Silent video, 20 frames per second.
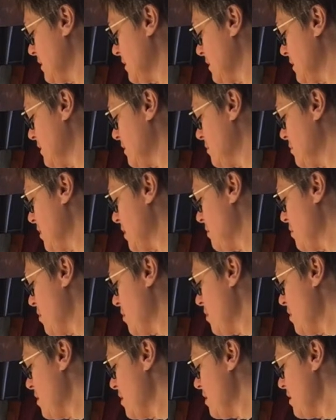A little bit
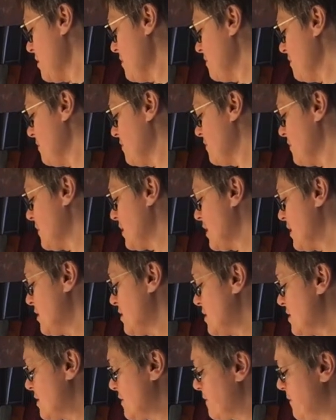more.
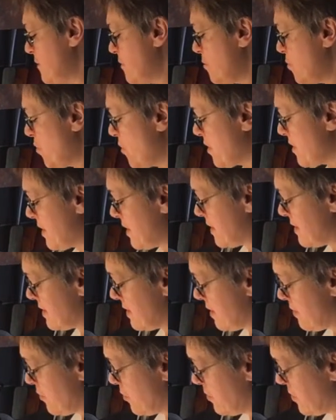Just a few more of these and
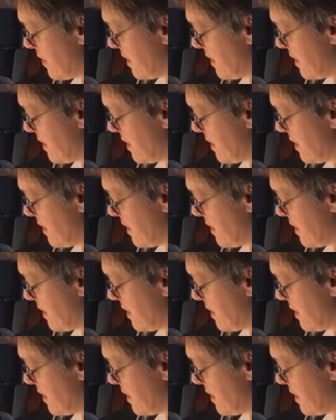then we'll be